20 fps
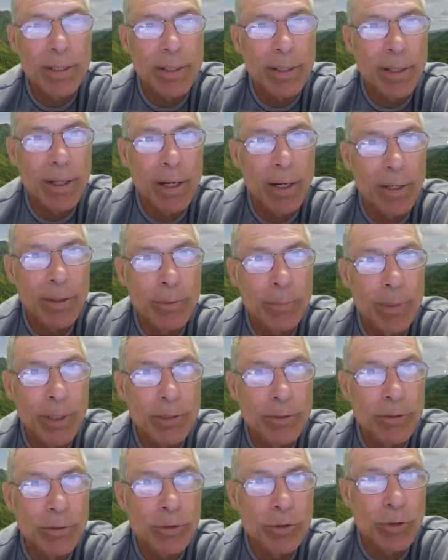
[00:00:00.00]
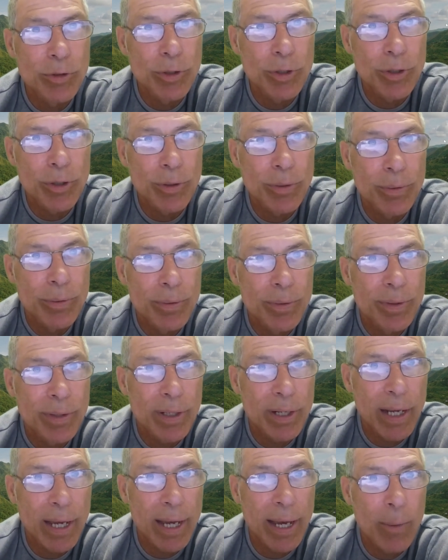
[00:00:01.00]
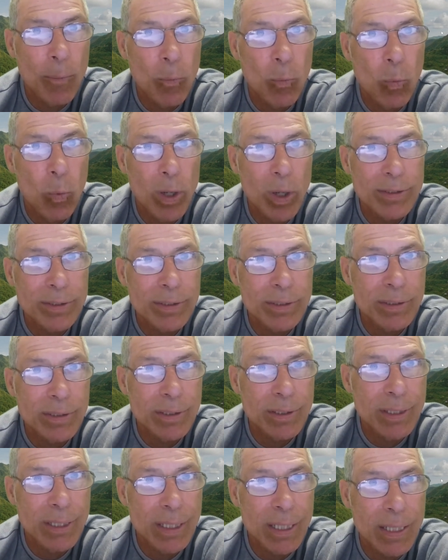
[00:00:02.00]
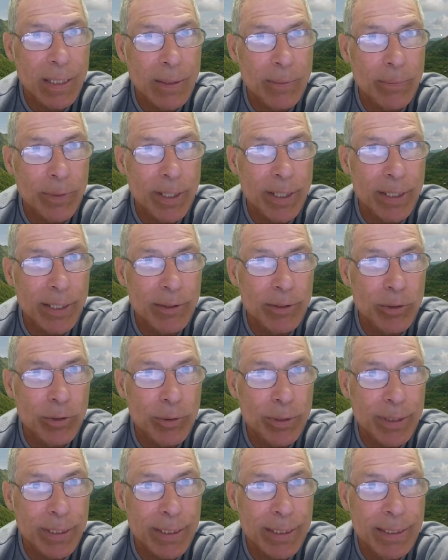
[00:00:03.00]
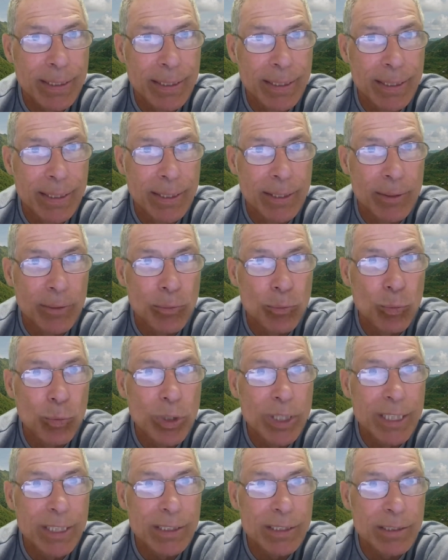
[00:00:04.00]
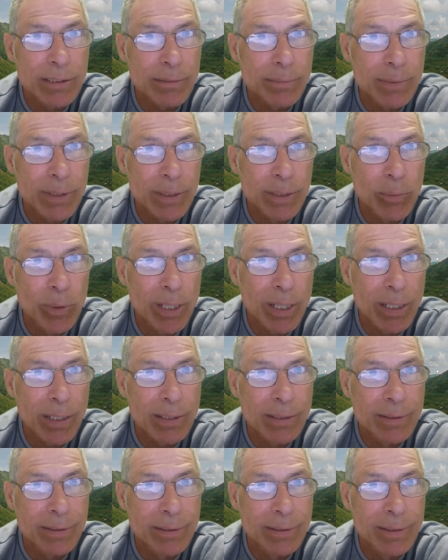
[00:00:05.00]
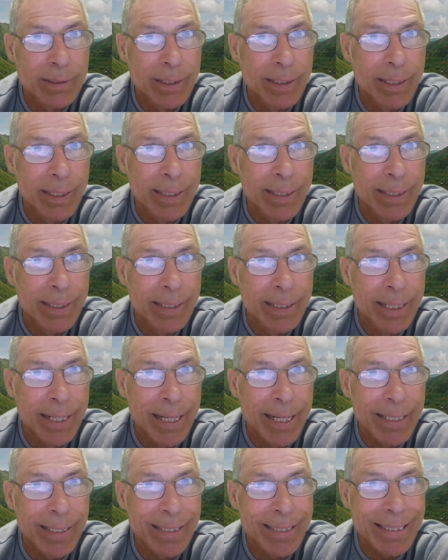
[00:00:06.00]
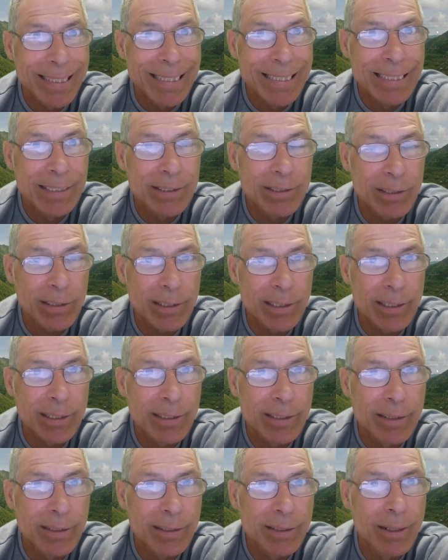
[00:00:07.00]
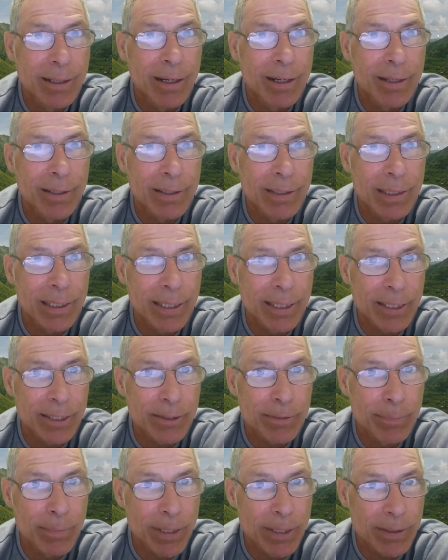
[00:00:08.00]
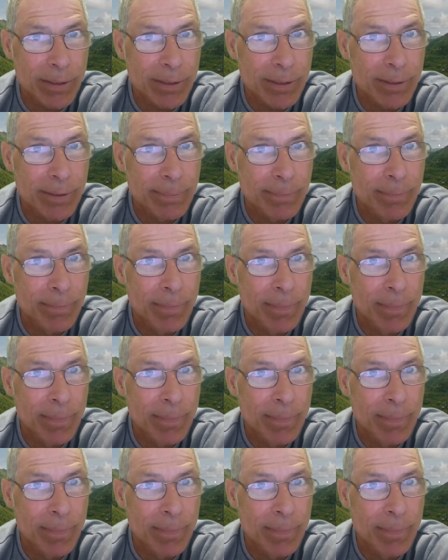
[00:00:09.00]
here on Ubuntu Studio that I wasn't already doing reasonably well and easily on Linux Mint.